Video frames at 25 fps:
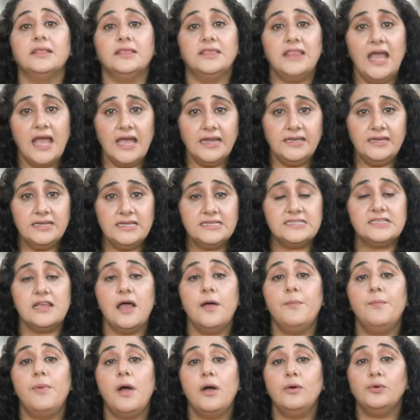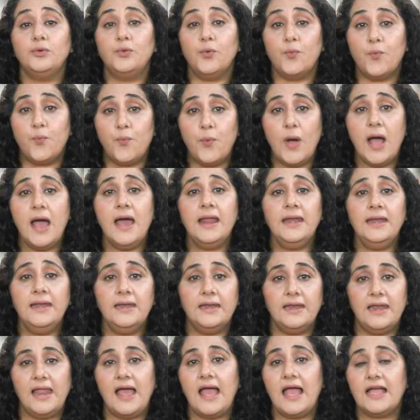That is about
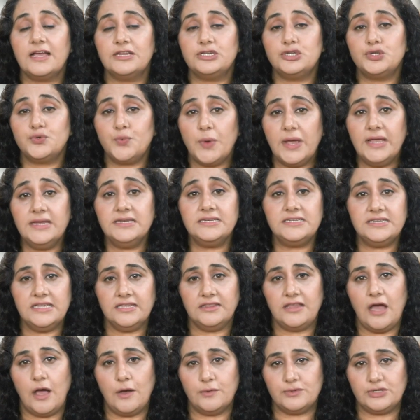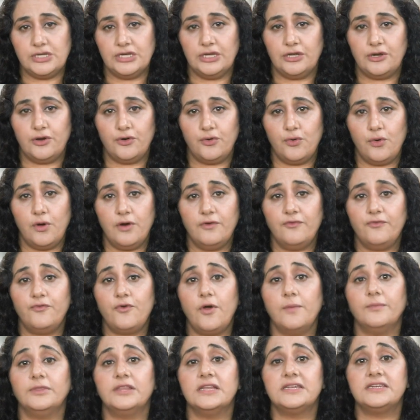1,20,000 crore
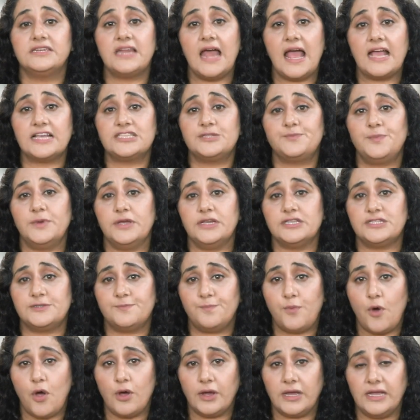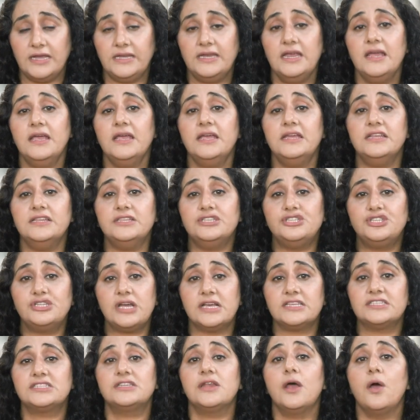from the taxpayers' pocket in
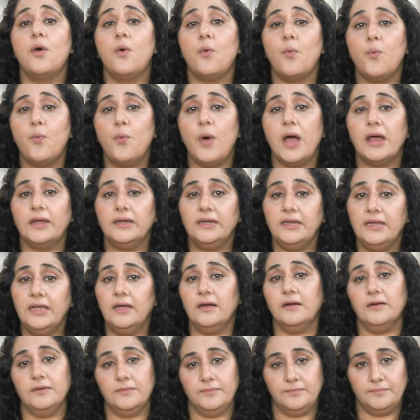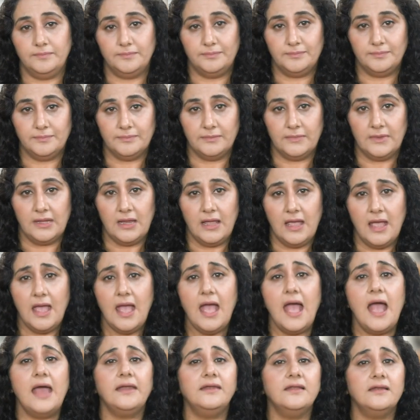just 1 year.
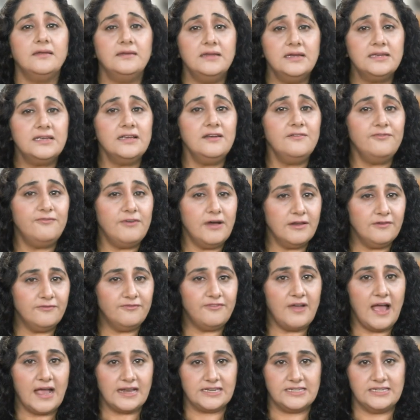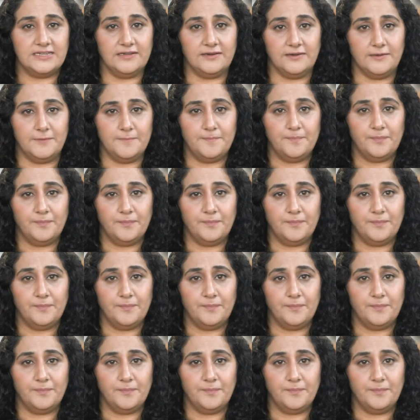And a little fun fact here.